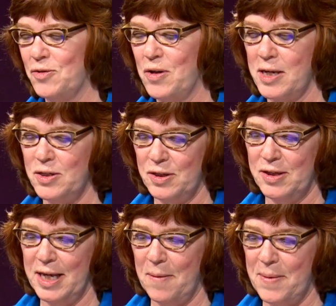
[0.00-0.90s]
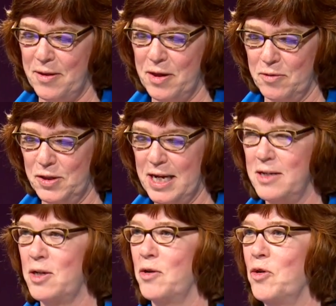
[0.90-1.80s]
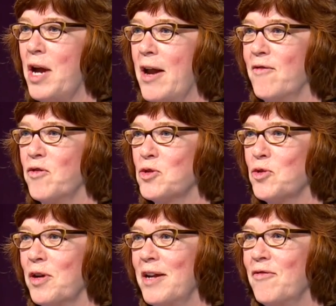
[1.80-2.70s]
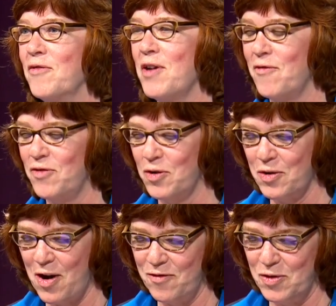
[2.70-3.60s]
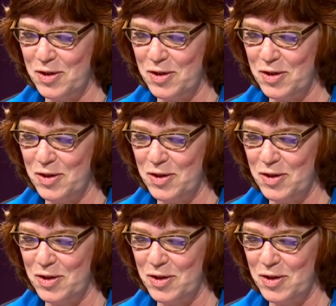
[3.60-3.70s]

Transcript: nice to think about those days on your anniversary of your